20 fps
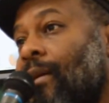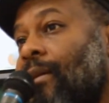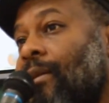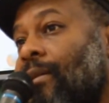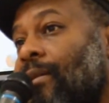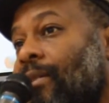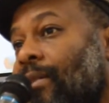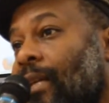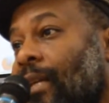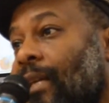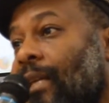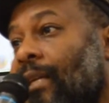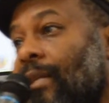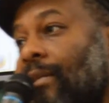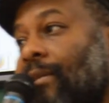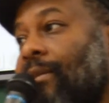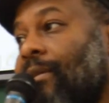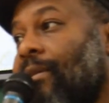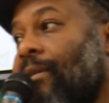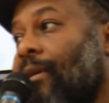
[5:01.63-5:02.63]

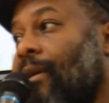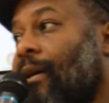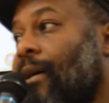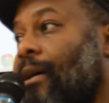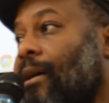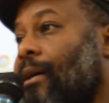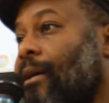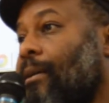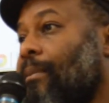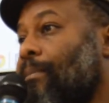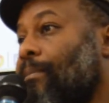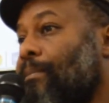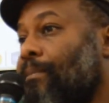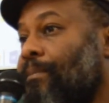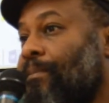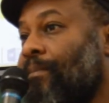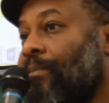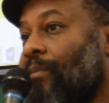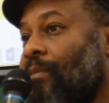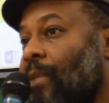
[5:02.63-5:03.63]
cities
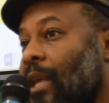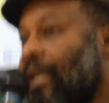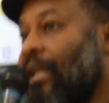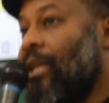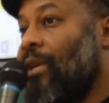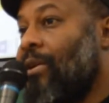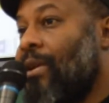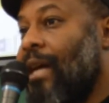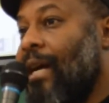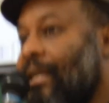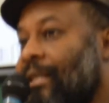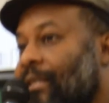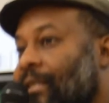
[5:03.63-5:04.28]
in the United